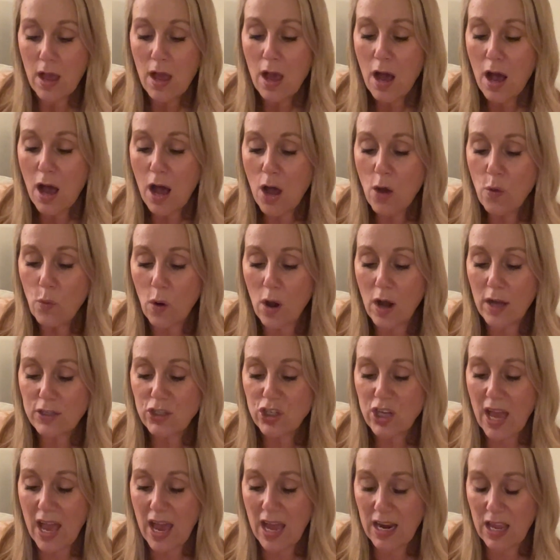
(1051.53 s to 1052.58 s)
I'll watch
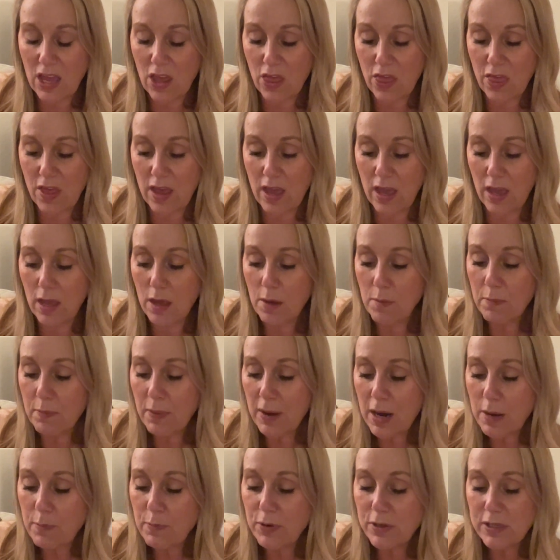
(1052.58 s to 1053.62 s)
anything, but
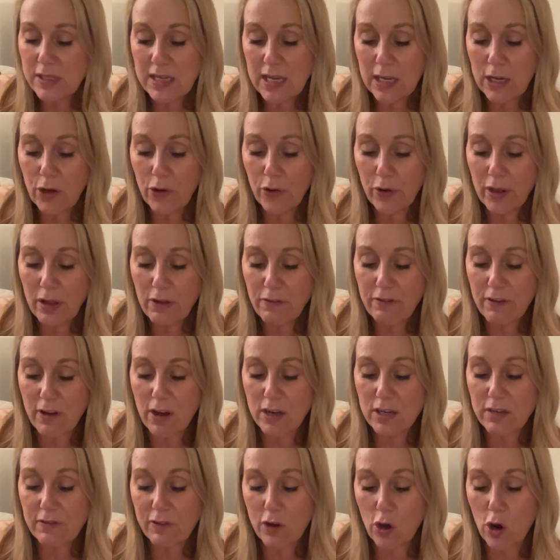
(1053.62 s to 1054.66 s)
I'm particularly
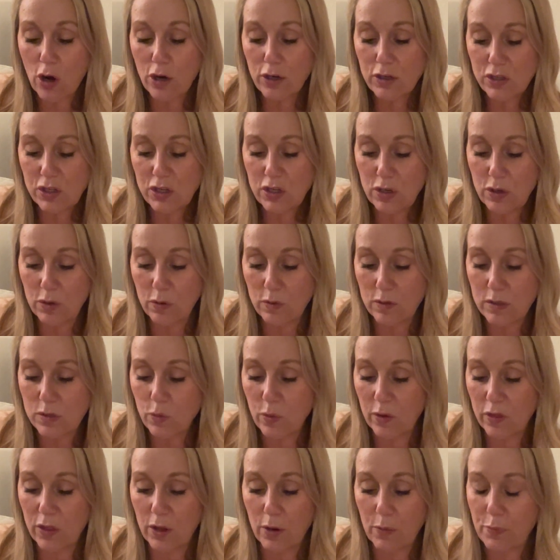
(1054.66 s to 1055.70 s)
fond of cartoons
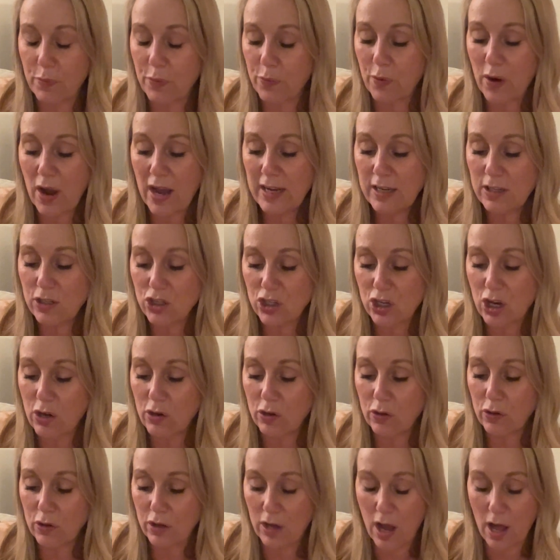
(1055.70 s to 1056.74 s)
with their bright
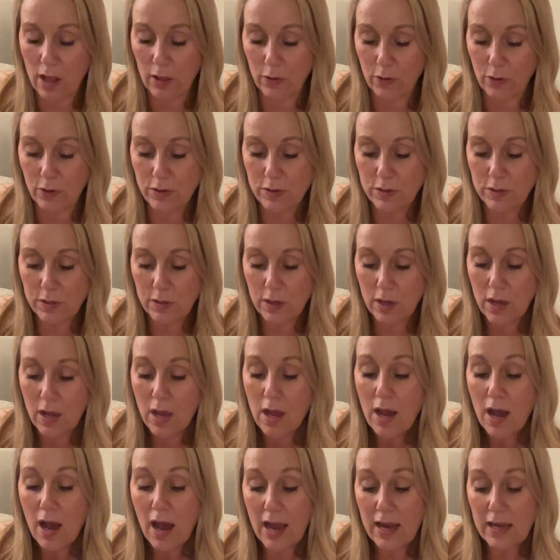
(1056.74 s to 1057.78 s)
jungle colors.
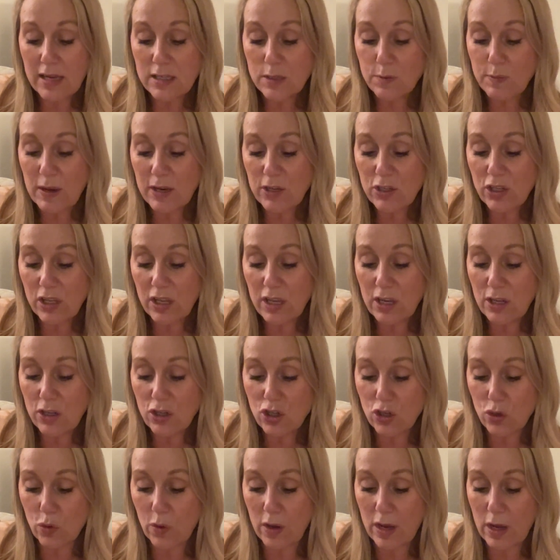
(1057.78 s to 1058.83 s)
I especially
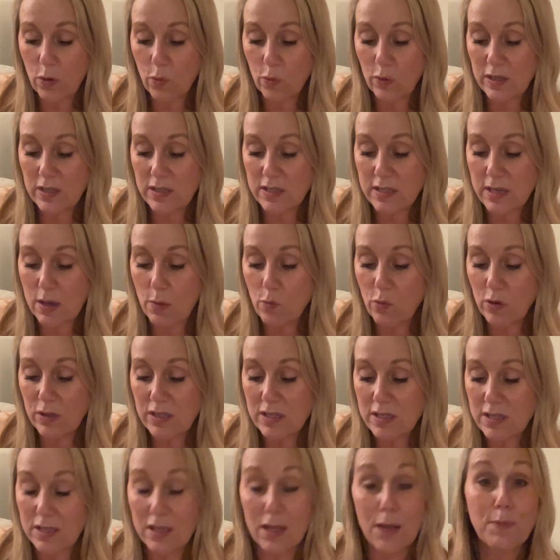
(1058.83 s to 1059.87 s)
enjoy it when someone
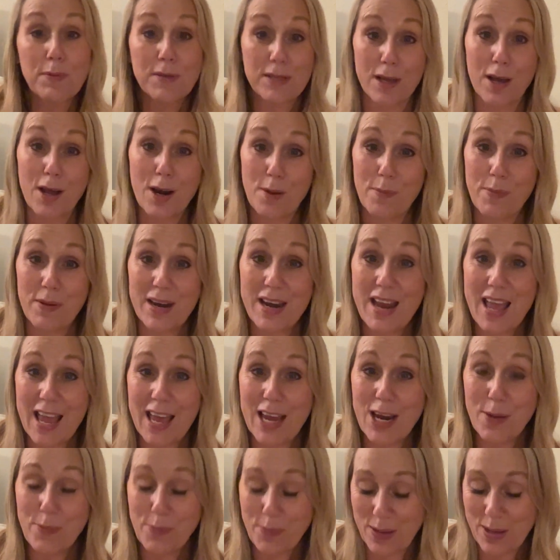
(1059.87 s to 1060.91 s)
slips on a
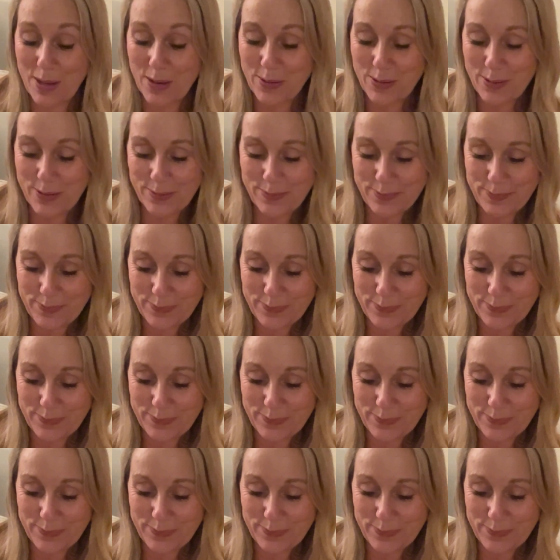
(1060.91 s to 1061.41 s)
banana peel.